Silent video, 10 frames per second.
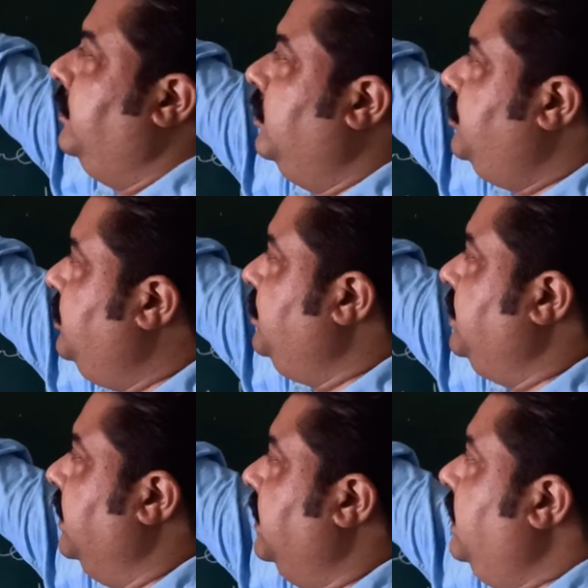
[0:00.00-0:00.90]

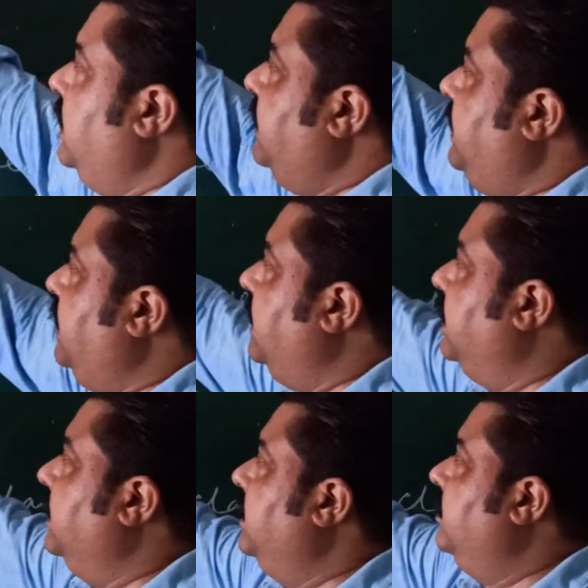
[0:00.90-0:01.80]
Constitution.
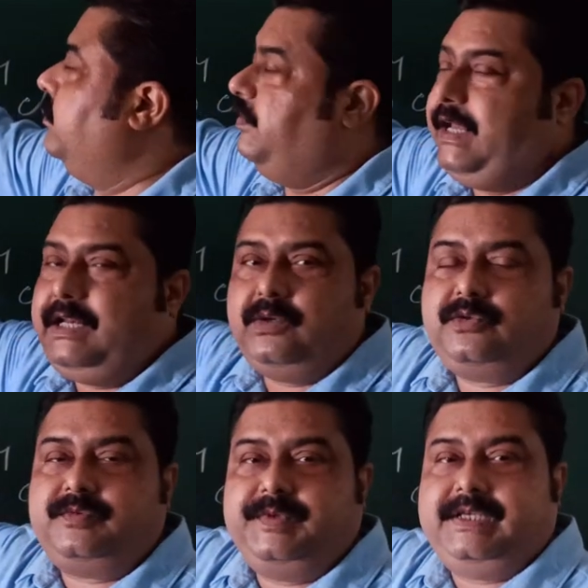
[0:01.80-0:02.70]
Here,
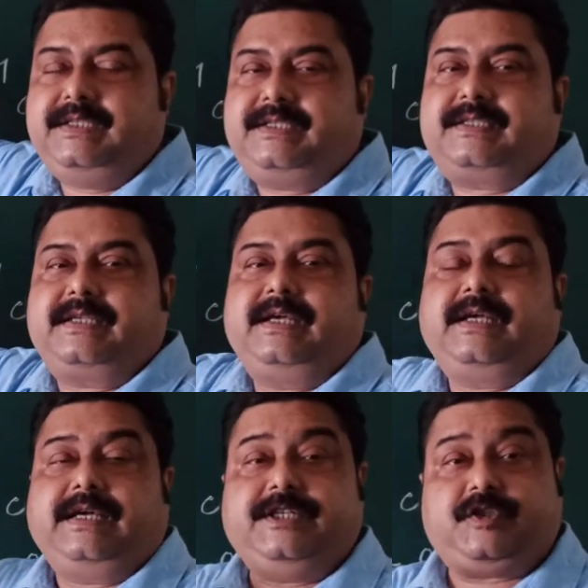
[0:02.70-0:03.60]
values
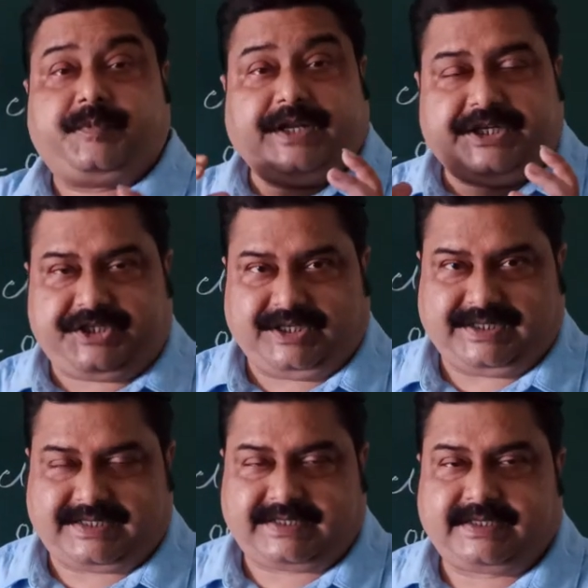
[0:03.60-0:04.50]
means
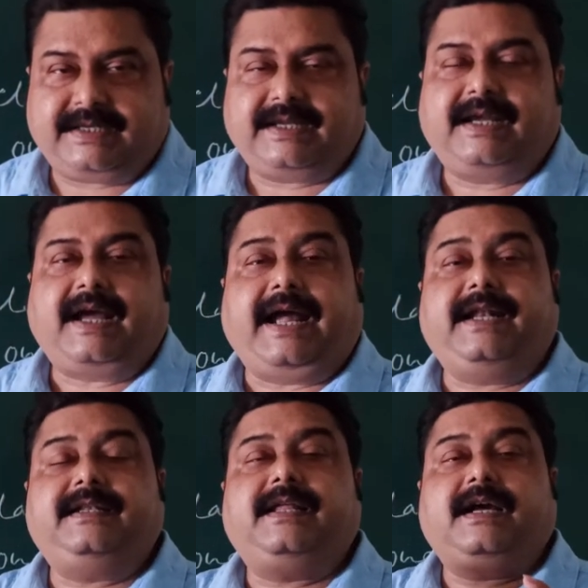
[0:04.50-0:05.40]
inspirations
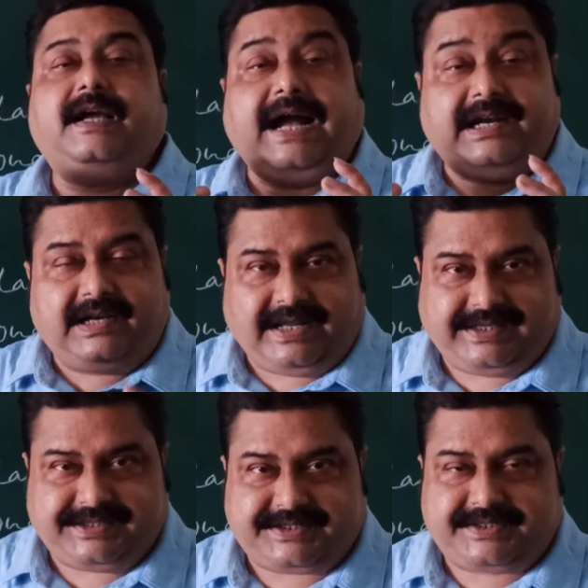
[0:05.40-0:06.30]
and the
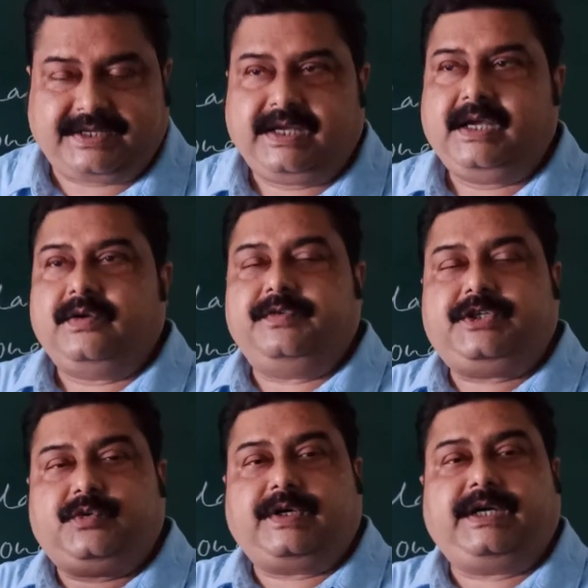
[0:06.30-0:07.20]
guidelines
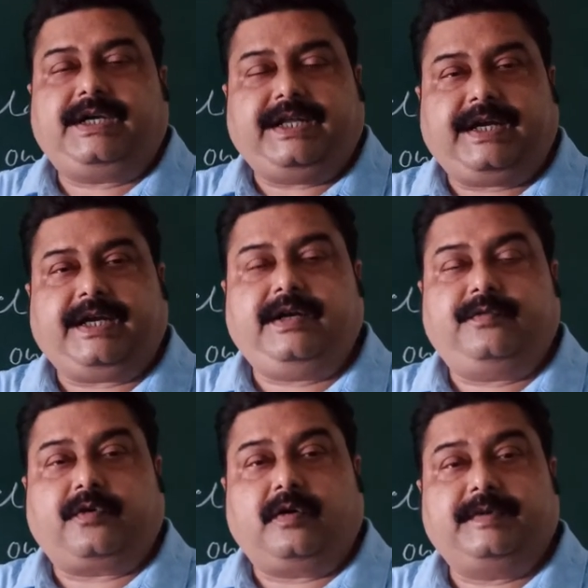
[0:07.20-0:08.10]
which were
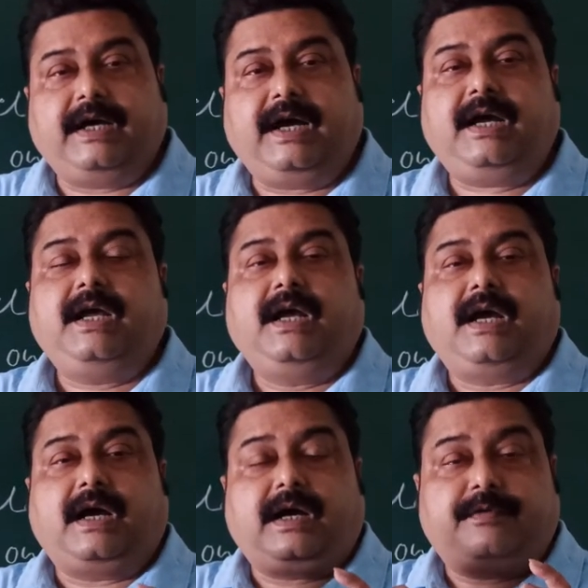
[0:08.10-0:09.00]
taken from
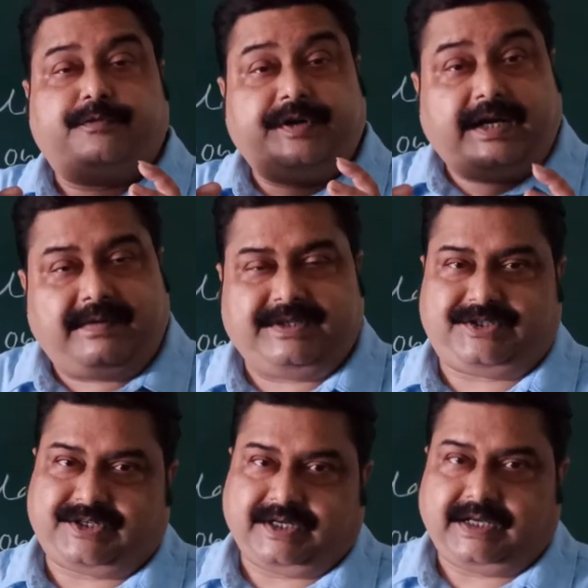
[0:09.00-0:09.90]
the freedom
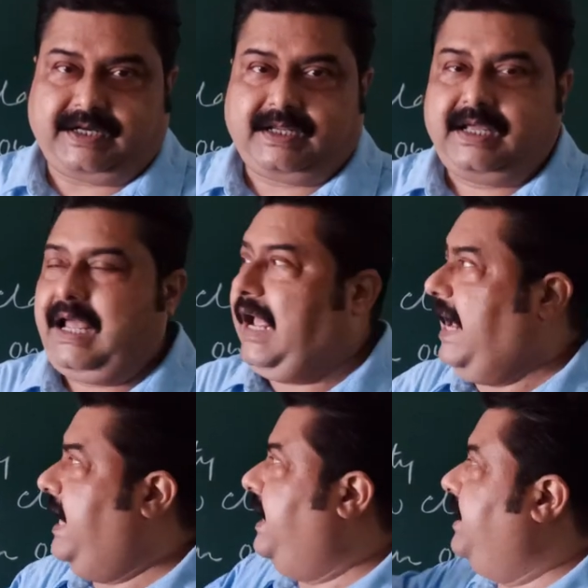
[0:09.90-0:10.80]
struggle,
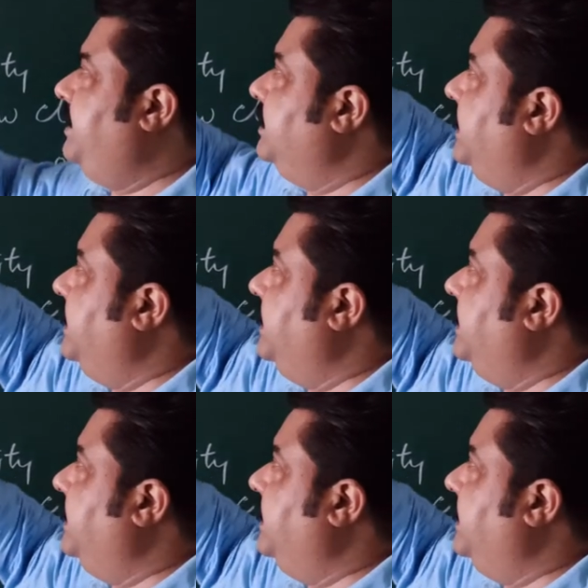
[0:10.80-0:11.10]
and